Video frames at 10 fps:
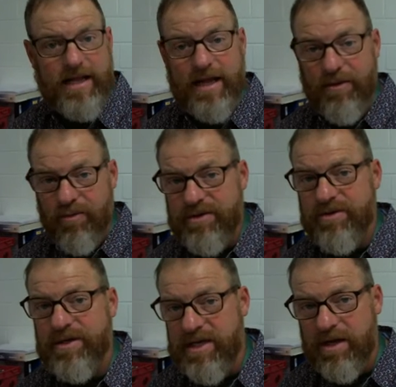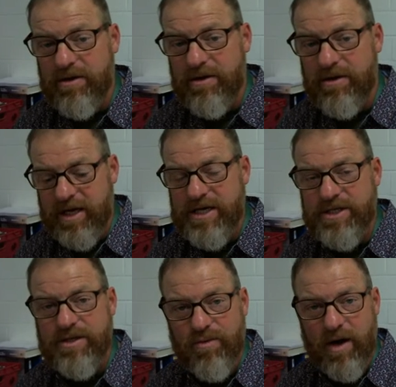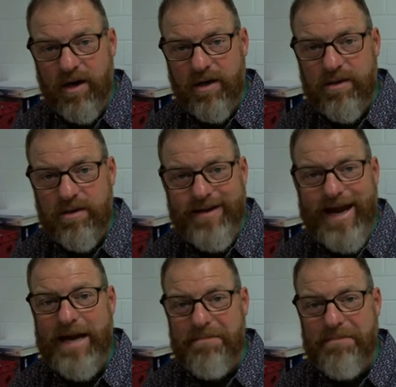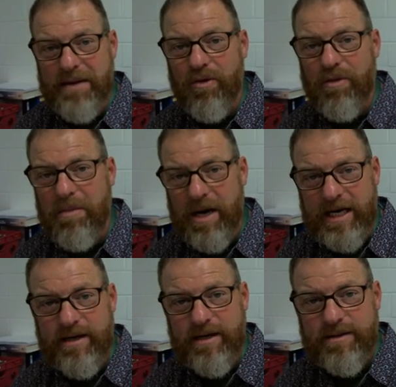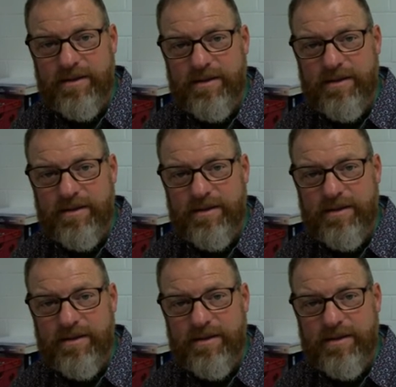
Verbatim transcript: and they went to another location to work and made more money.